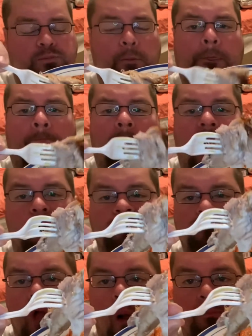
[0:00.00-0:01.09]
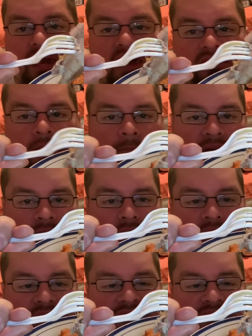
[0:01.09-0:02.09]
Mmm. Mirate pernil is